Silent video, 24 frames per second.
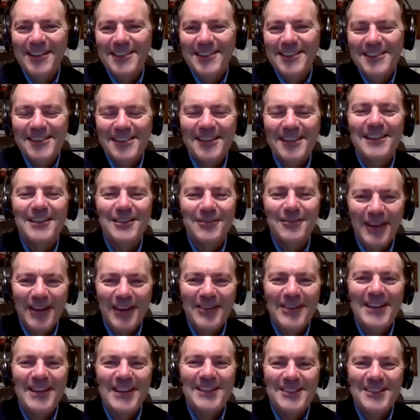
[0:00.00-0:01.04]
It's it's
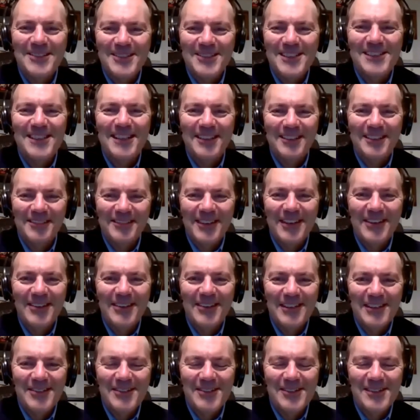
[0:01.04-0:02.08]
very interesting,
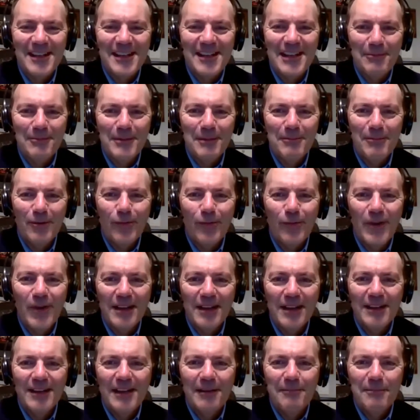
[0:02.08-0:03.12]
very interesting how people
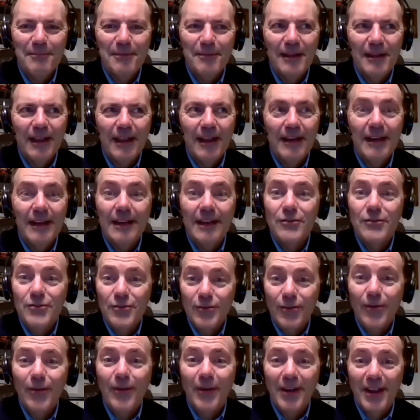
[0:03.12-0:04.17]
wind up and
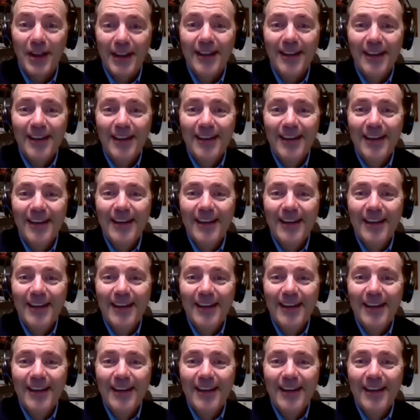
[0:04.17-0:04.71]
enjoy